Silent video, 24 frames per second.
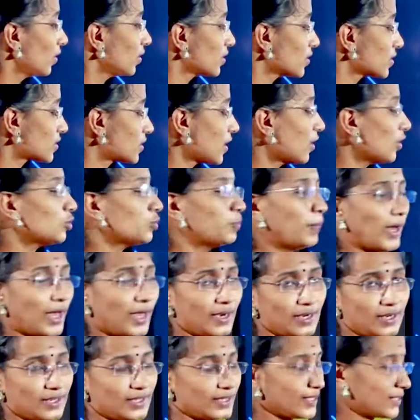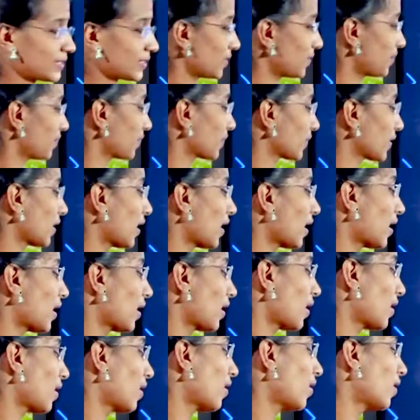south parallels.
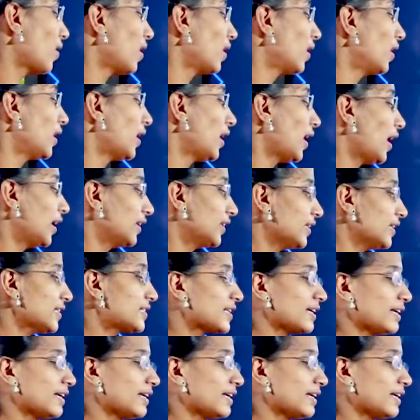And this